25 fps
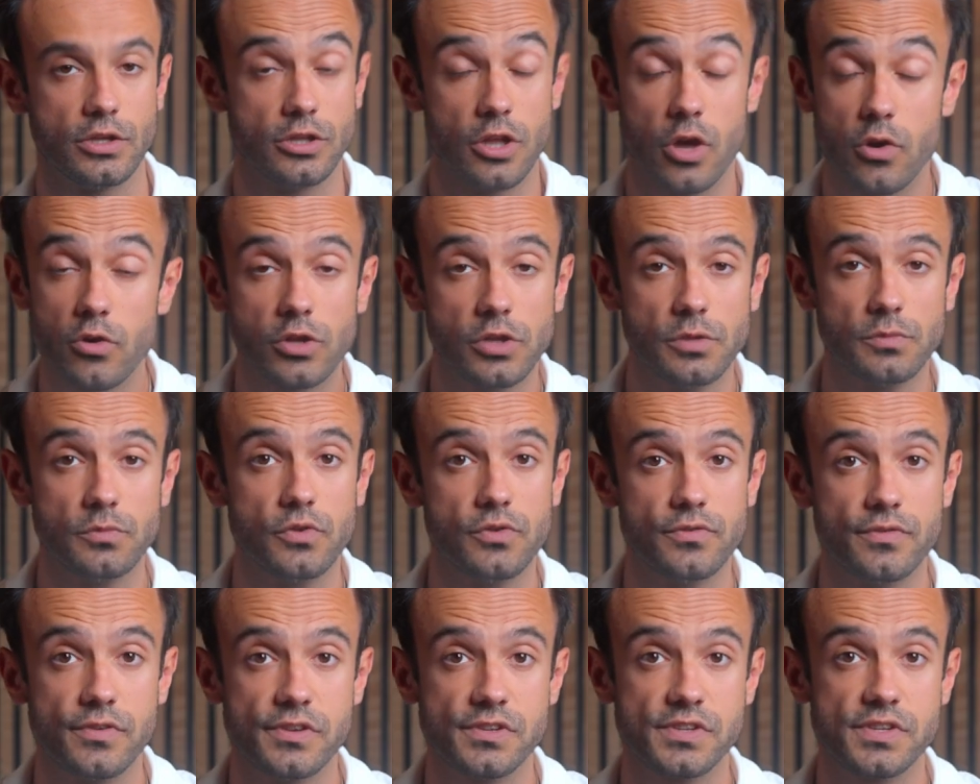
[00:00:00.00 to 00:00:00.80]
Local
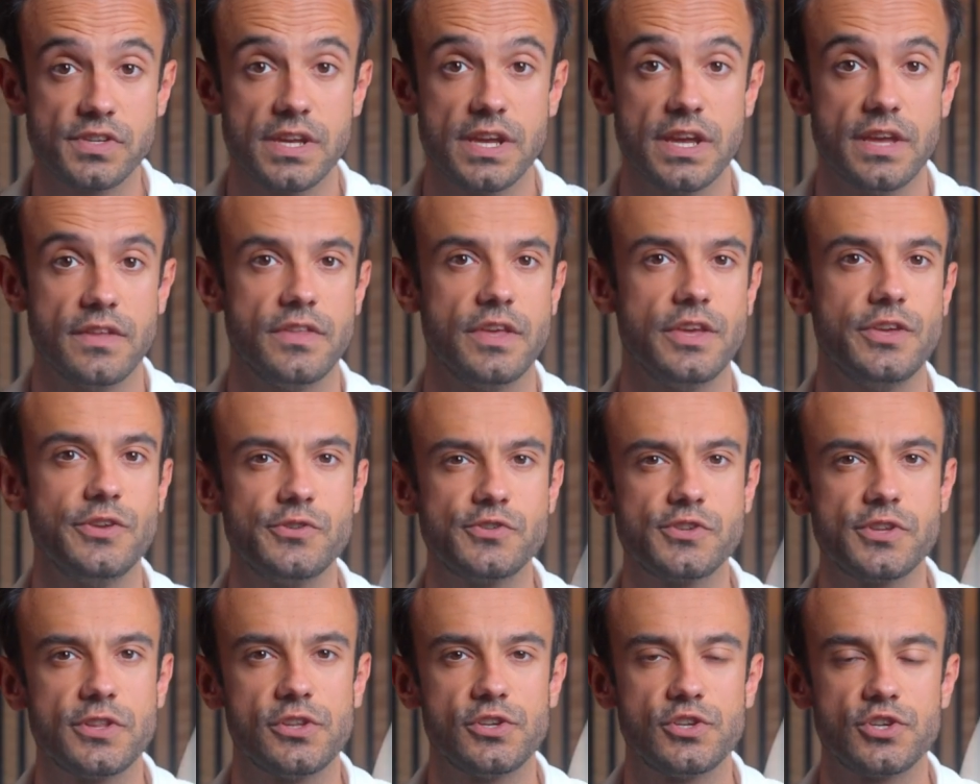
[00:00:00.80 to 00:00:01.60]
movers, they
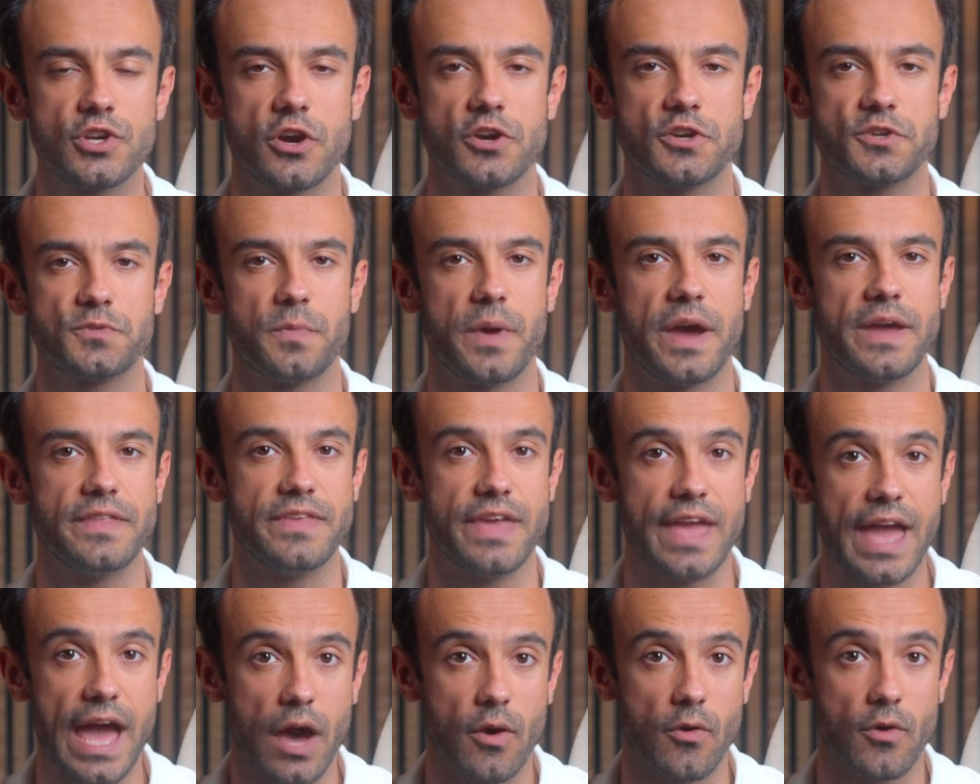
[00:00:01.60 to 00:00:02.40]
usually charge by
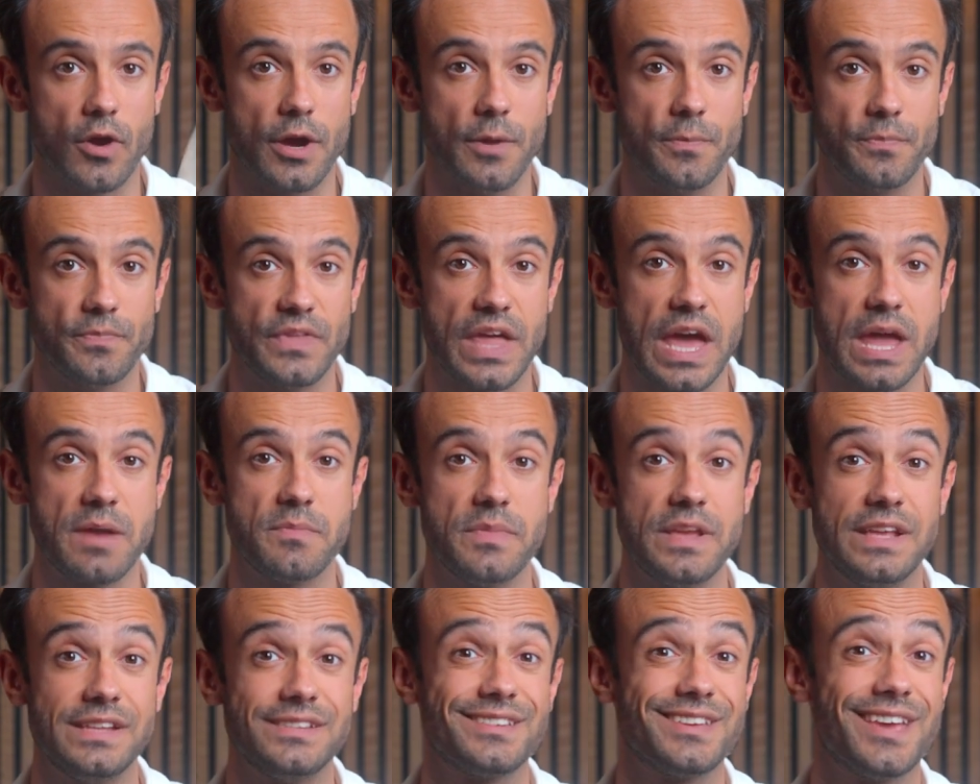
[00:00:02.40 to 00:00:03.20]
the hour. That
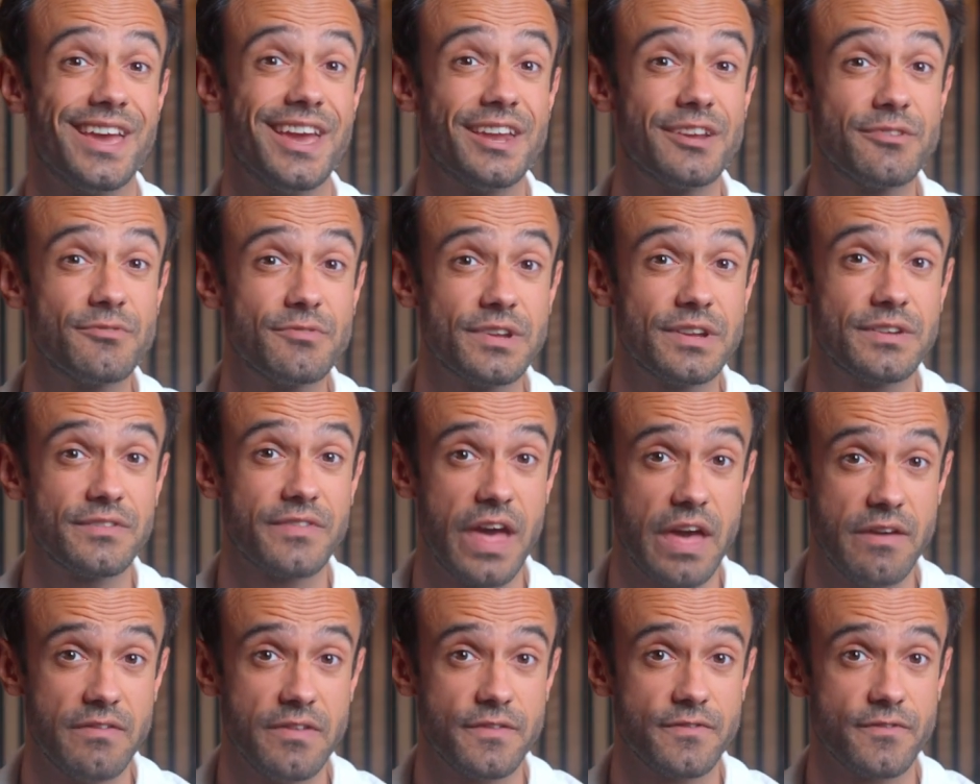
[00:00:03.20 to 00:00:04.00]
means getting rid of
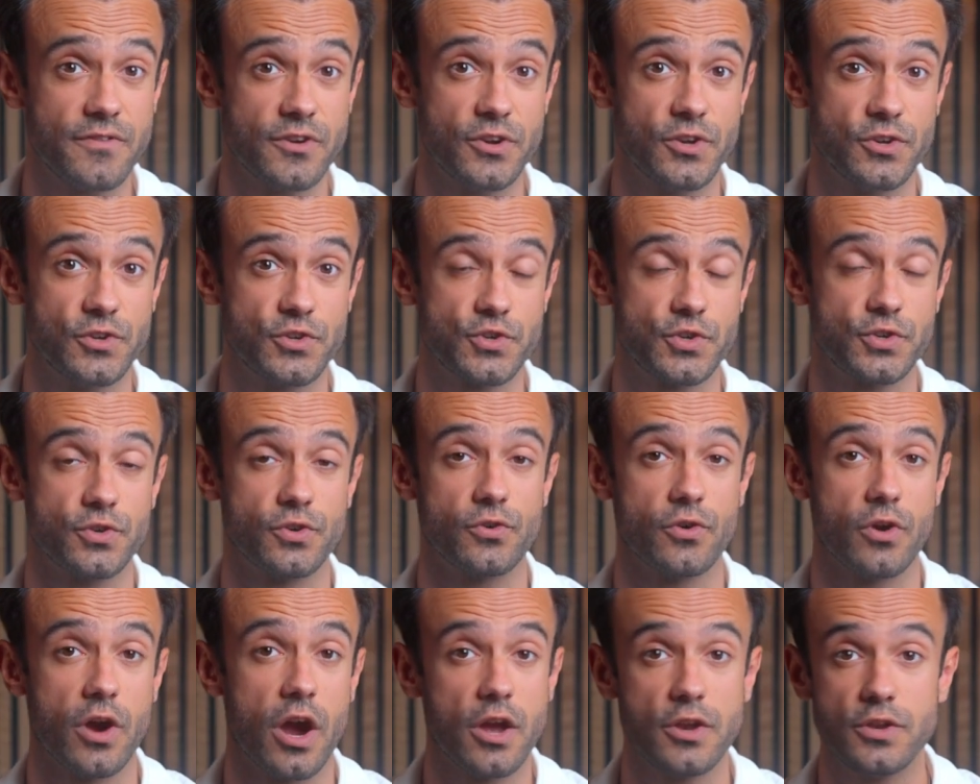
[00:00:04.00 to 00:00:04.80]
heavy furniture
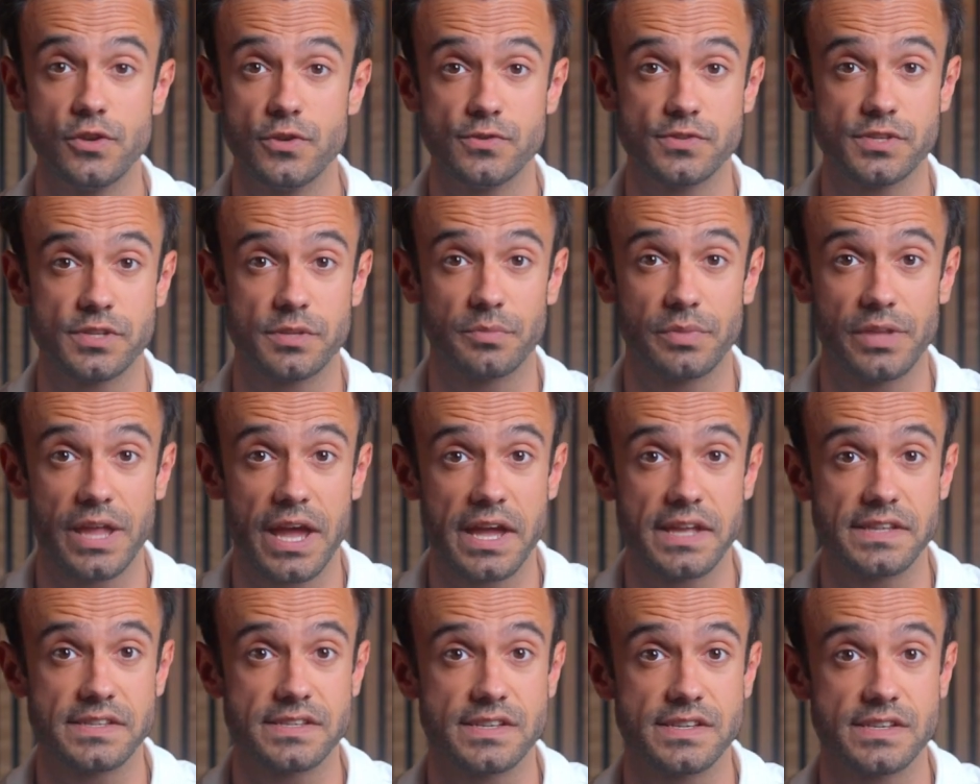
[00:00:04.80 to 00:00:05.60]
or unused
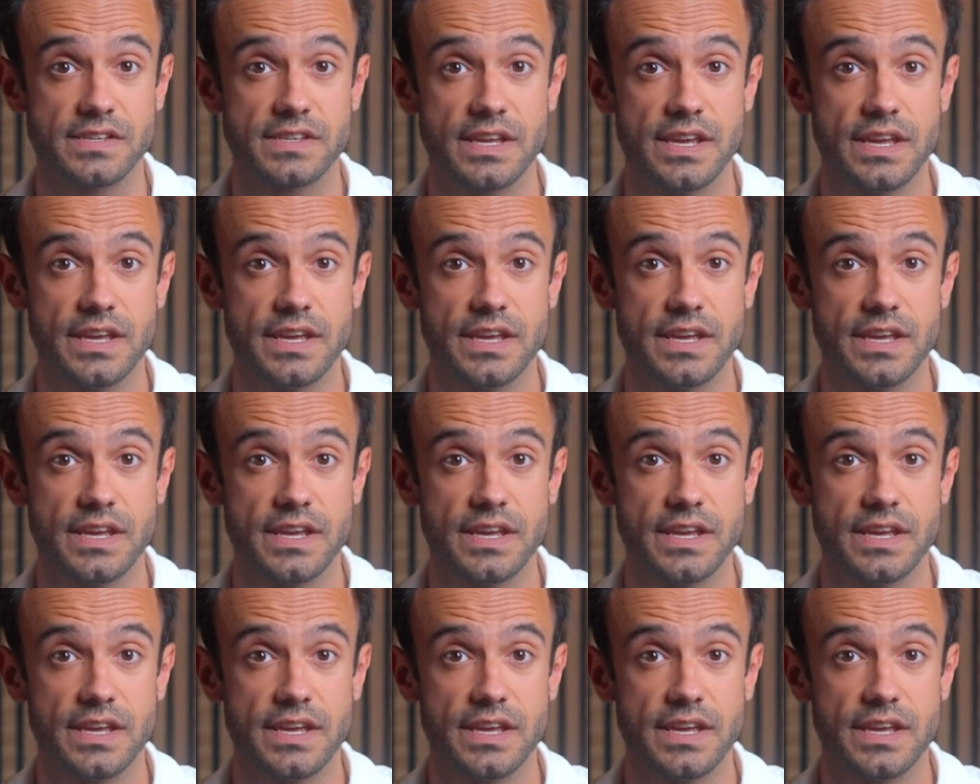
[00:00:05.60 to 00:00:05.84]
appliances